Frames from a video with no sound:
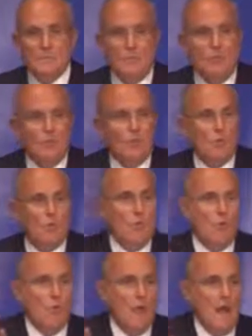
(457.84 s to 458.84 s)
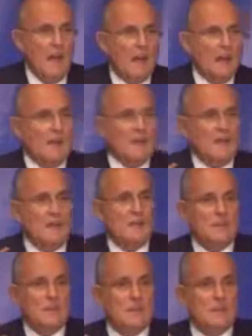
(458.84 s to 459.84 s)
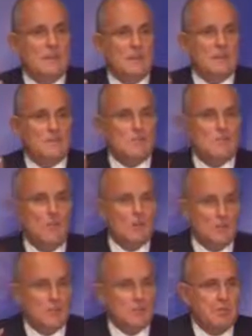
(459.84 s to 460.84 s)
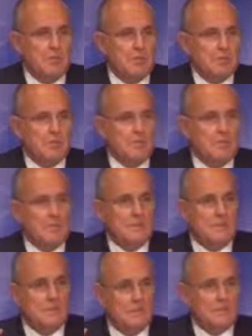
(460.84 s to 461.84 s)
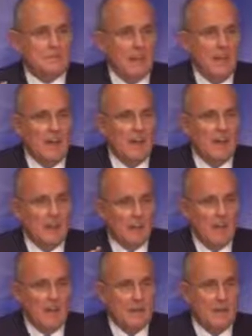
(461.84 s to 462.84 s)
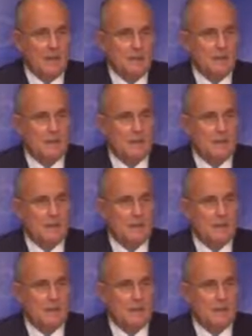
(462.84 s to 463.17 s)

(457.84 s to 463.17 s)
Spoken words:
So why are they slaughtering people inside Iran?